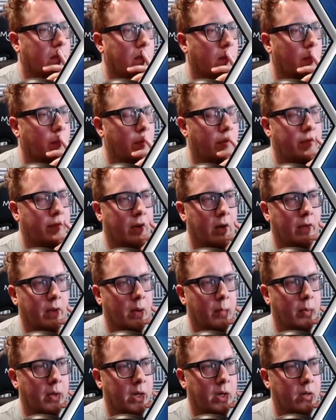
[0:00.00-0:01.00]
It'd be funny if
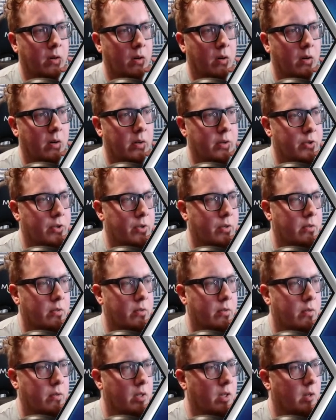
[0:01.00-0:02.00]
they played Carnage.
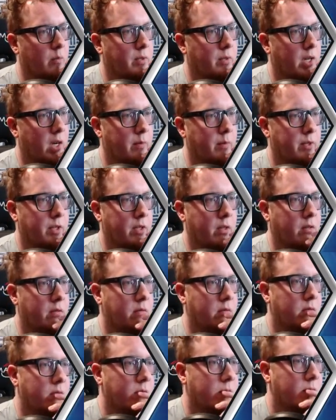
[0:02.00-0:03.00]
Nope, Time
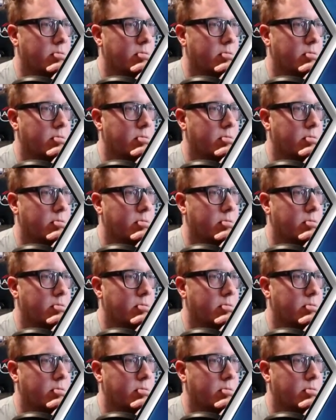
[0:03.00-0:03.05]
Stone.